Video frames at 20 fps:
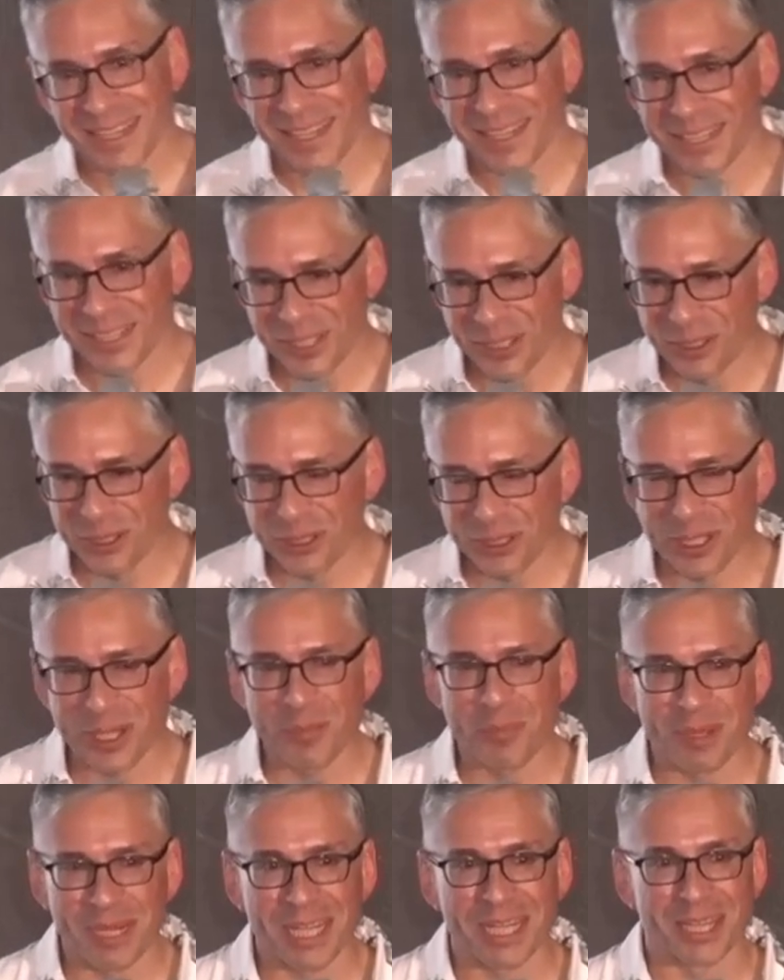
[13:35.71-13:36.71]
you should
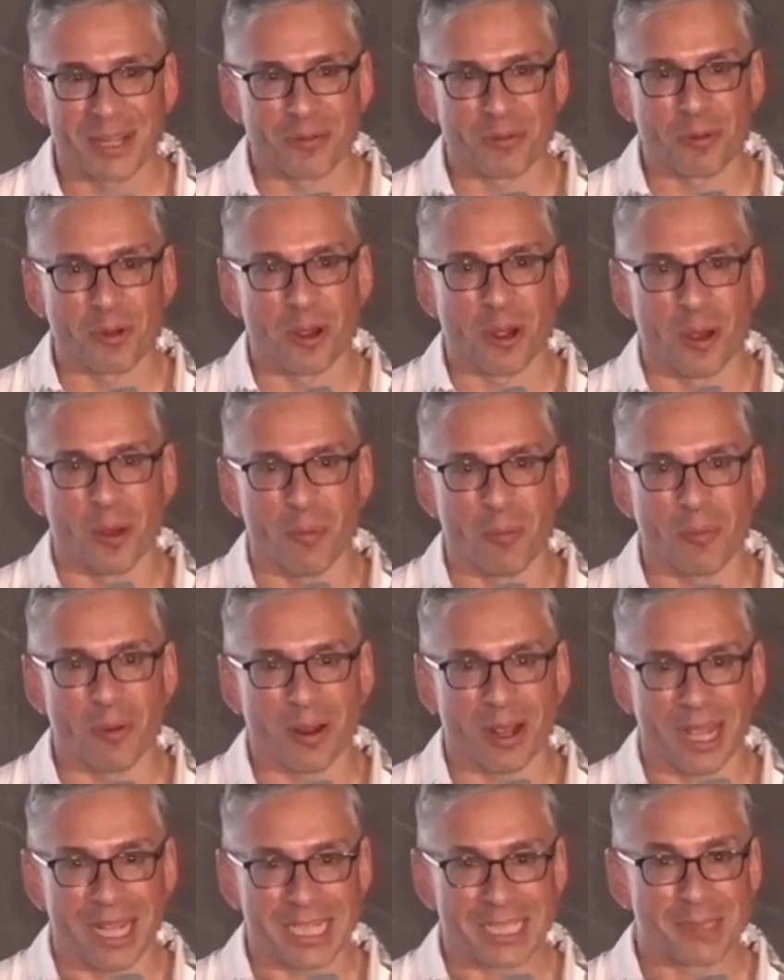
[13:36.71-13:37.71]
have been in the room where
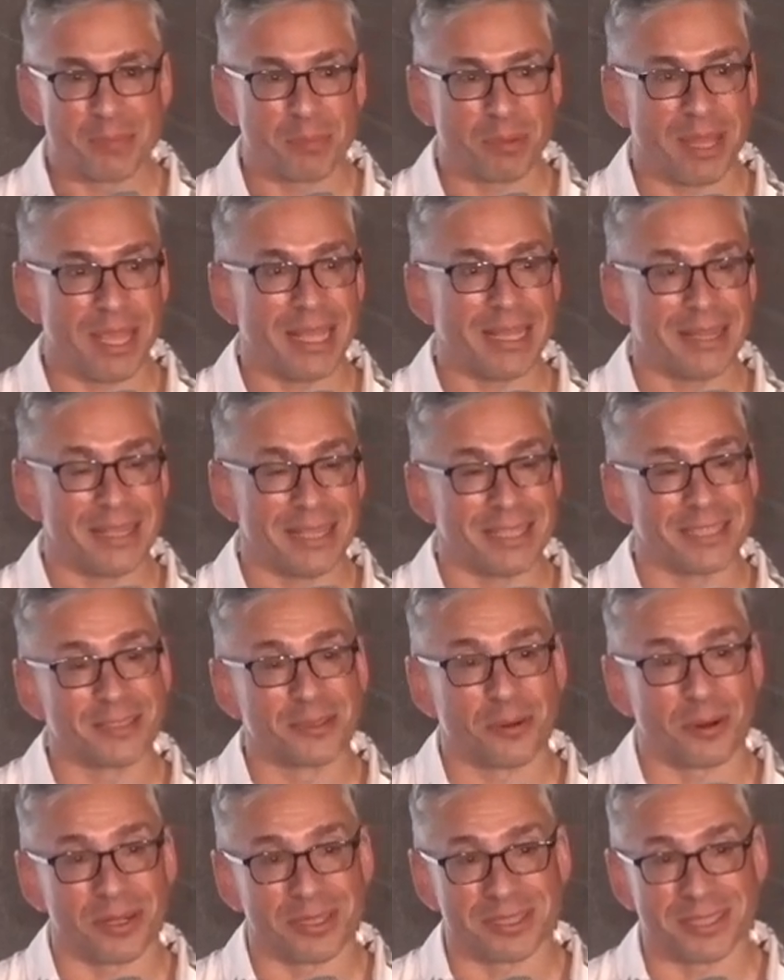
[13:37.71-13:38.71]
I explained this
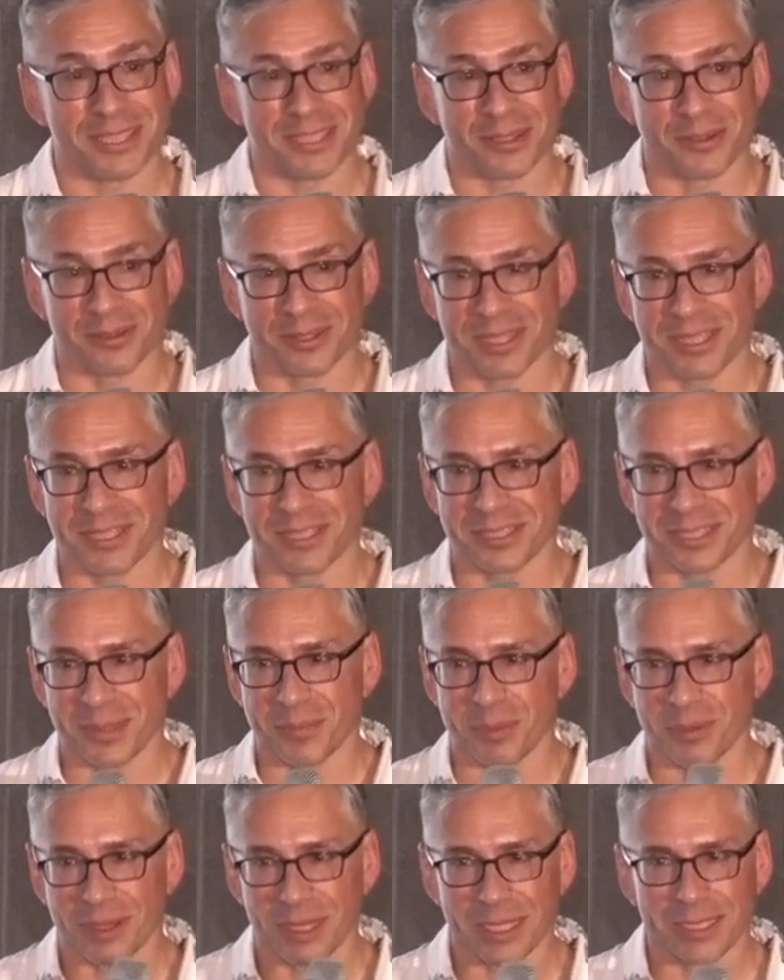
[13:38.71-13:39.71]
to our senior
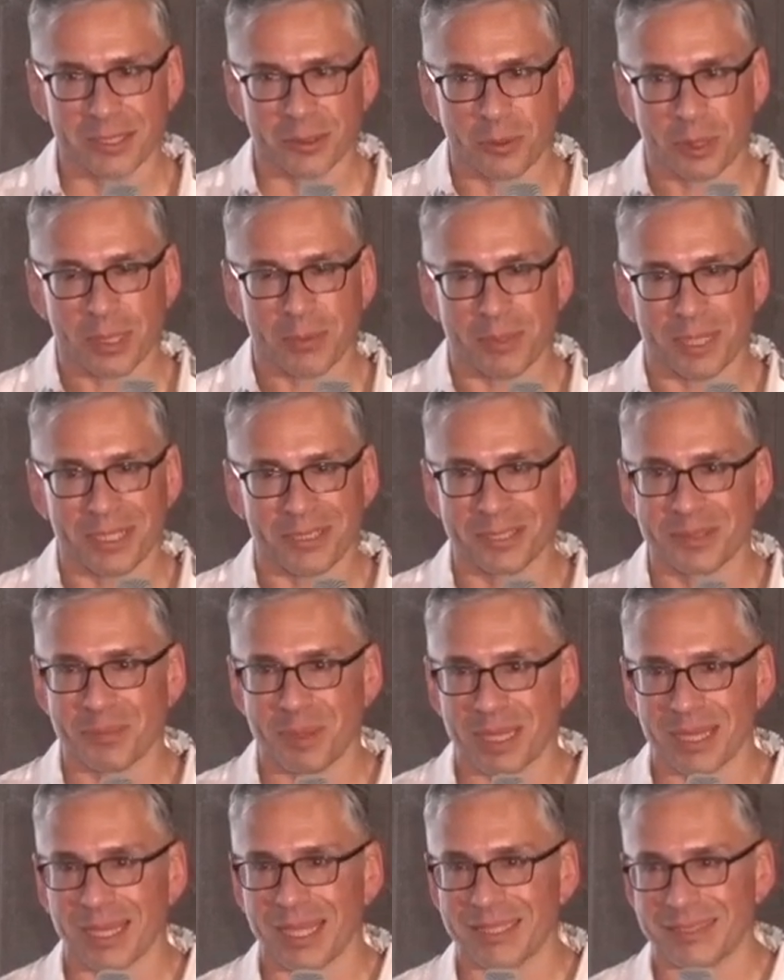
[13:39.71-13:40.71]
leadership. We're like, so wait a minute, you
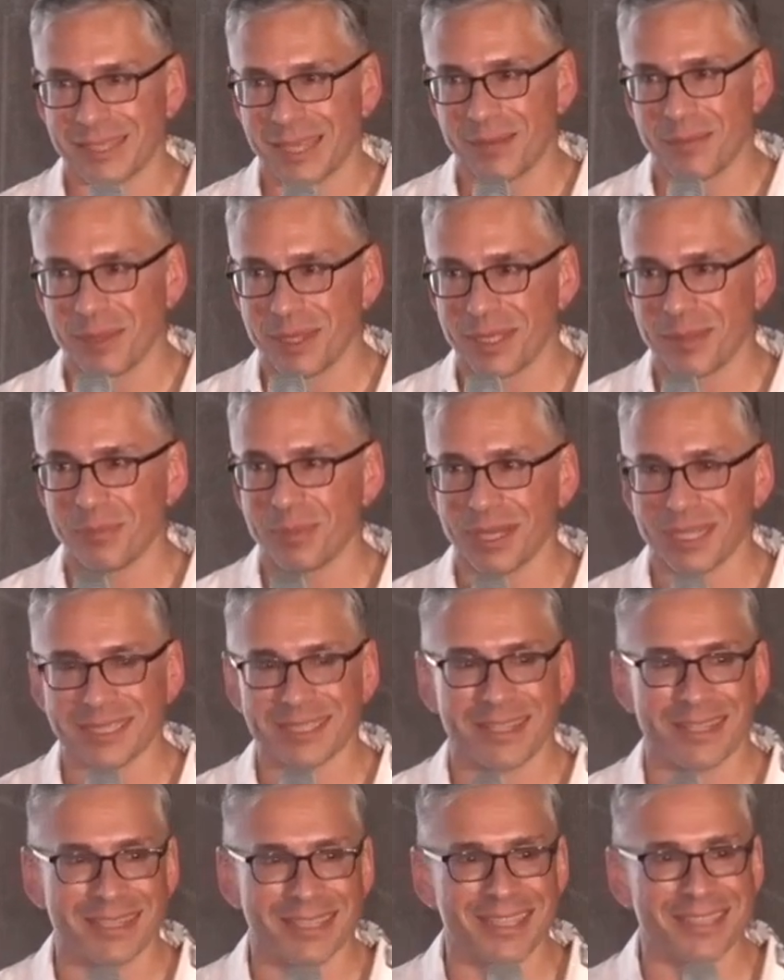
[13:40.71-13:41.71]
spent like 10 million bucks
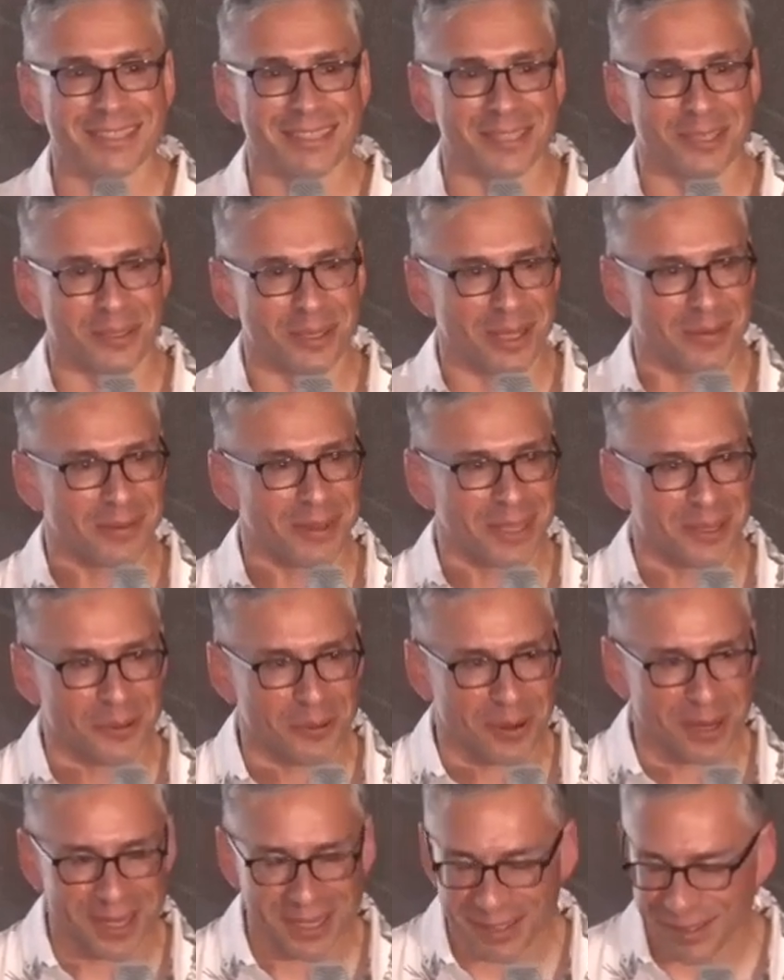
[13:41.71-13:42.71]
on this and you're giving it
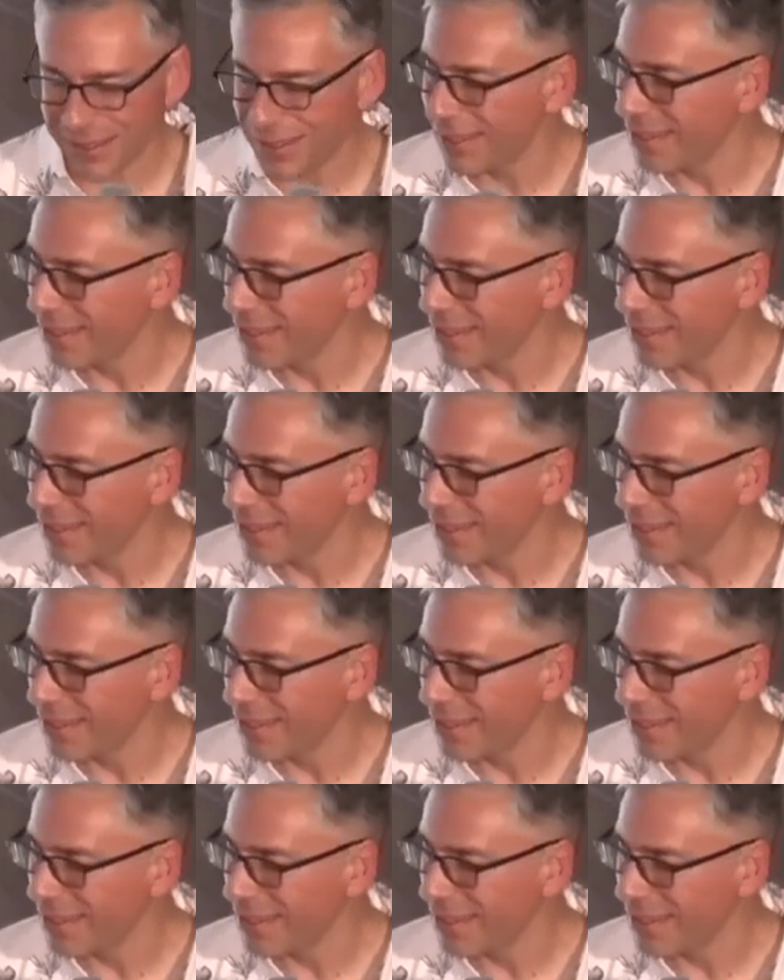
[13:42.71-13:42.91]
away?